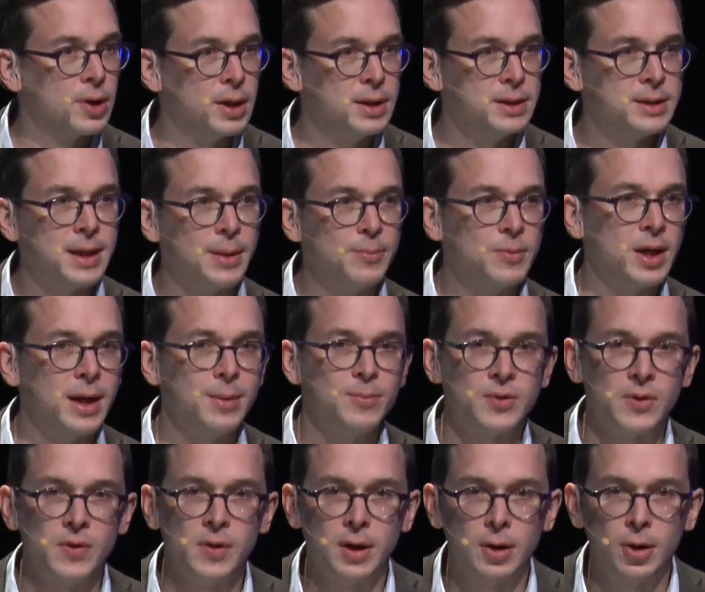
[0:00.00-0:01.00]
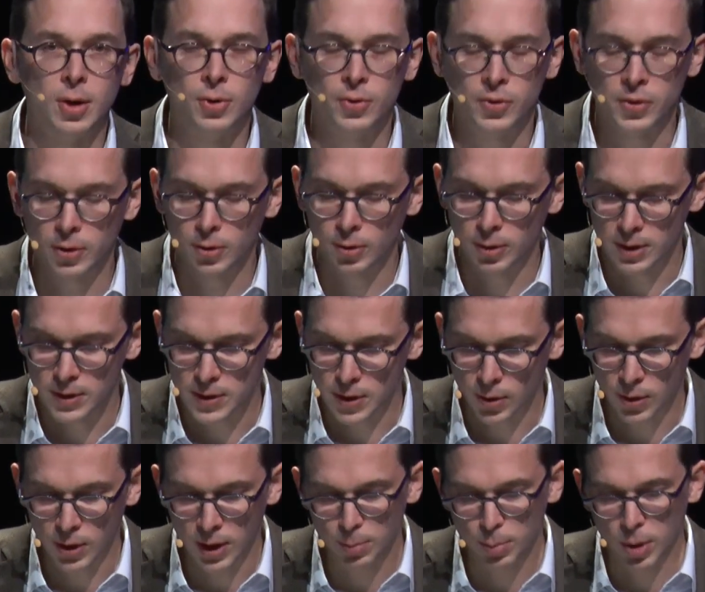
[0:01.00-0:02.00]
And sometimes the closer look is
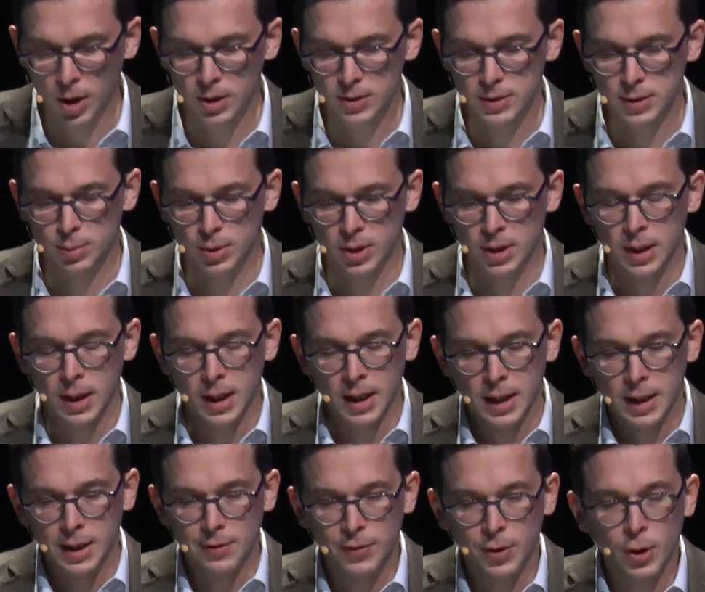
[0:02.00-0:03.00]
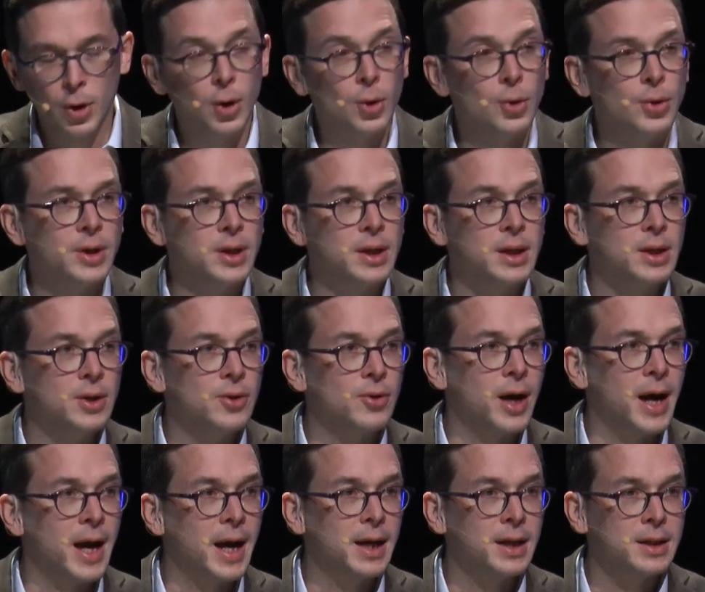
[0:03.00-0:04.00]
only possible if you hold it in your
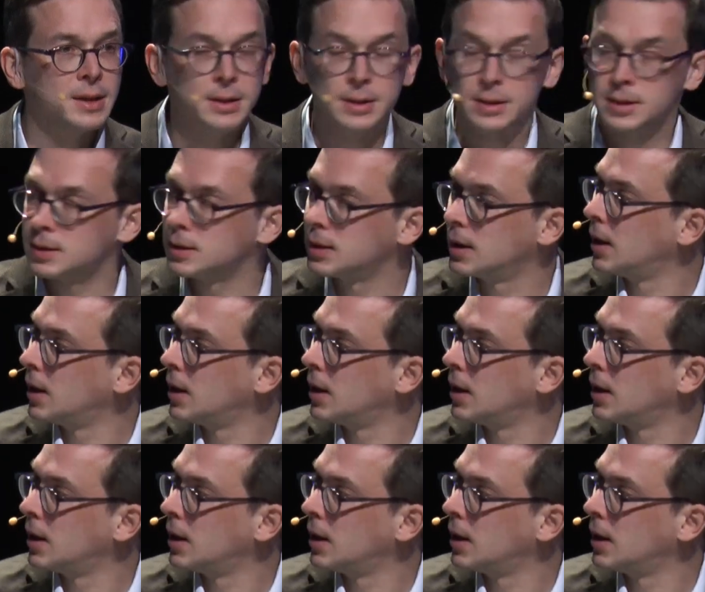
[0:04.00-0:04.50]
hands.